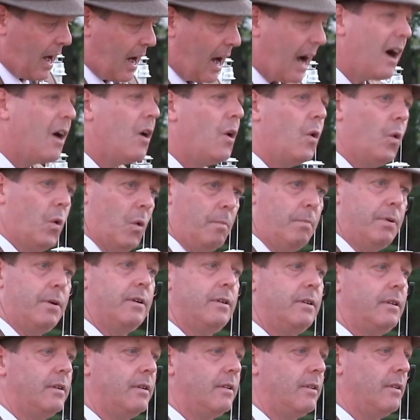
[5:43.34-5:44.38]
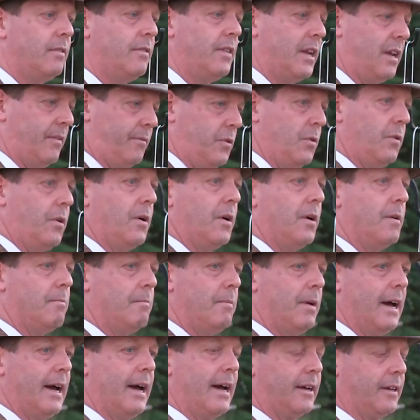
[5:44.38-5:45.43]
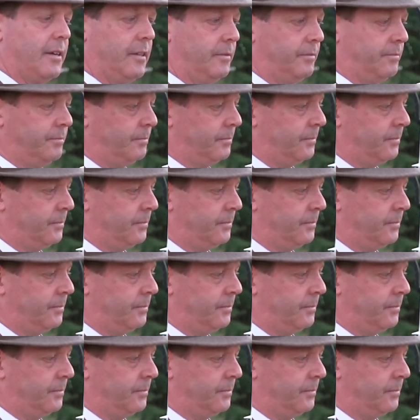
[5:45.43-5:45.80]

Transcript: I hope that if you come back